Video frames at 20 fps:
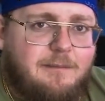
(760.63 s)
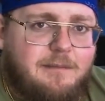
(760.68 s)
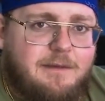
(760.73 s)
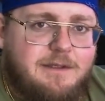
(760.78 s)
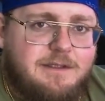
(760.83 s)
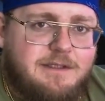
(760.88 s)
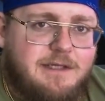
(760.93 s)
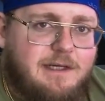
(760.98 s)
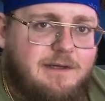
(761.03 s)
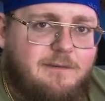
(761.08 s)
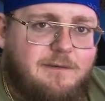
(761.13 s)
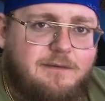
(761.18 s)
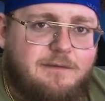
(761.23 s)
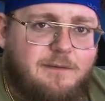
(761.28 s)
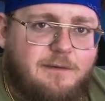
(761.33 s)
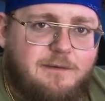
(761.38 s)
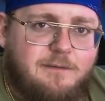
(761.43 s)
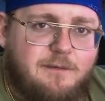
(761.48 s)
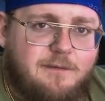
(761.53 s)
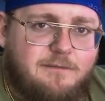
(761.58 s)
But in January
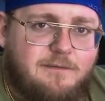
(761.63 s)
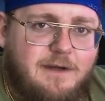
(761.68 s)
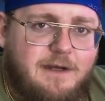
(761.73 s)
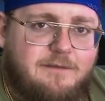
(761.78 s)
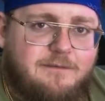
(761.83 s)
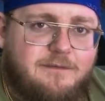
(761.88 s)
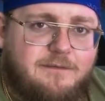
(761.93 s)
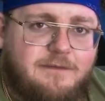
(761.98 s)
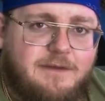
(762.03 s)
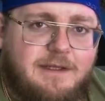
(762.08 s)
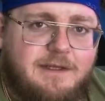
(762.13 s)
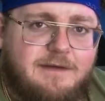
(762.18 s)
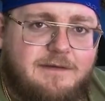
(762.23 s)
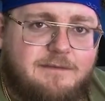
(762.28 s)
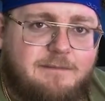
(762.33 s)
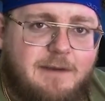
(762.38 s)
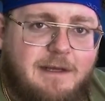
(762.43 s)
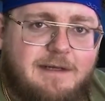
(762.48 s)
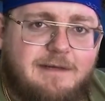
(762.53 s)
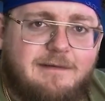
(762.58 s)
2025, the VA
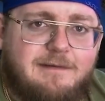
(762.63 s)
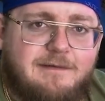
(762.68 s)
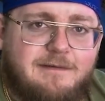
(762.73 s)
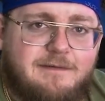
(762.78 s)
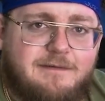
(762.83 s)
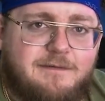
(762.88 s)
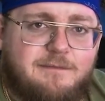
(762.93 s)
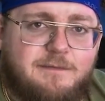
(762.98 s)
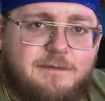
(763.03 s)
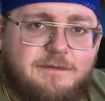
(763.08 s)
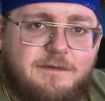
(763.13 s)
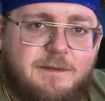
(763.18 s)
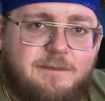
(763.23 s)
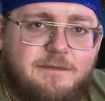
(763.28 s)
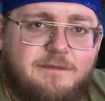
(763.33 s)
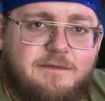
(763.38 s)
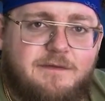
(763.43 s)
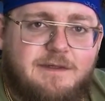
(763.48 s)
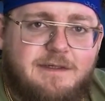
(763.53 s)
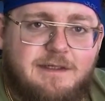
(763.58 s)
expanded the list of
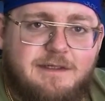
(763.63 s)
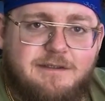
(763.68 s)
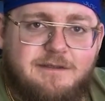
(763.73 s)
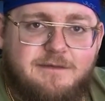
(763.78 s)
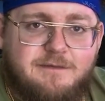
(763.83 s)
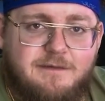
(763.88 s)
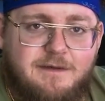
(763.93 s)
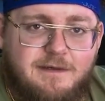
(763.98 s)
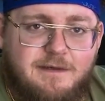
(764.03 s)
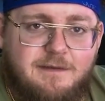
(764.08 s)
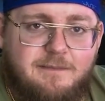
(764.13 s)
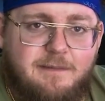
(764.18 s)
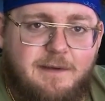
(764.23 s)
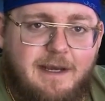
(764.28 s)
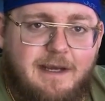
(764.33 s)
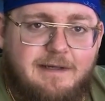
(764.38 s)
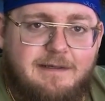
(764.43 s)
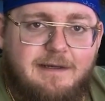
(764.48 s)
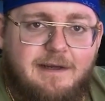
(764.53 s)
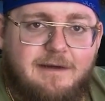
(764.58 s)
presumptive conditions under the
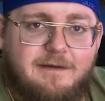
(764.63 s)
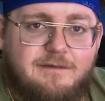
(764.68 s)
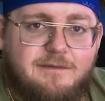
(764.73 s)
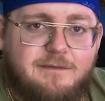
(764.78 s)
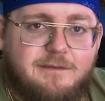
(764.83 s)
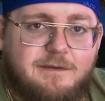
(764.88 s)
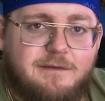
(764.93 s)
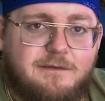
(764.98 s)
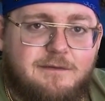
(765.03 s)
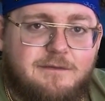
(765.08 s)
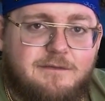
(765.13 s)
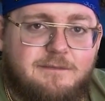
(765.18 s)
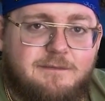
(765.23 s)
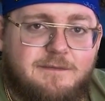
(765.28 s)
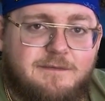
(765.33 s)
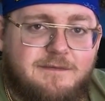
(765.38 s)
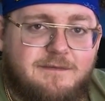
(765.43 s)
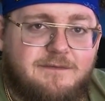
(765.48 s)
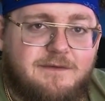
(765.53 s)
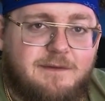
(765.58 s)
PACT Act to include
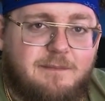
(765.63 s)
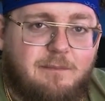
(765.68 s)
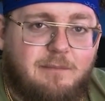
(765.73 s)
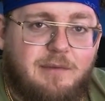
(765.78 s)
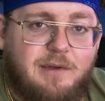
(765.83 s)
specific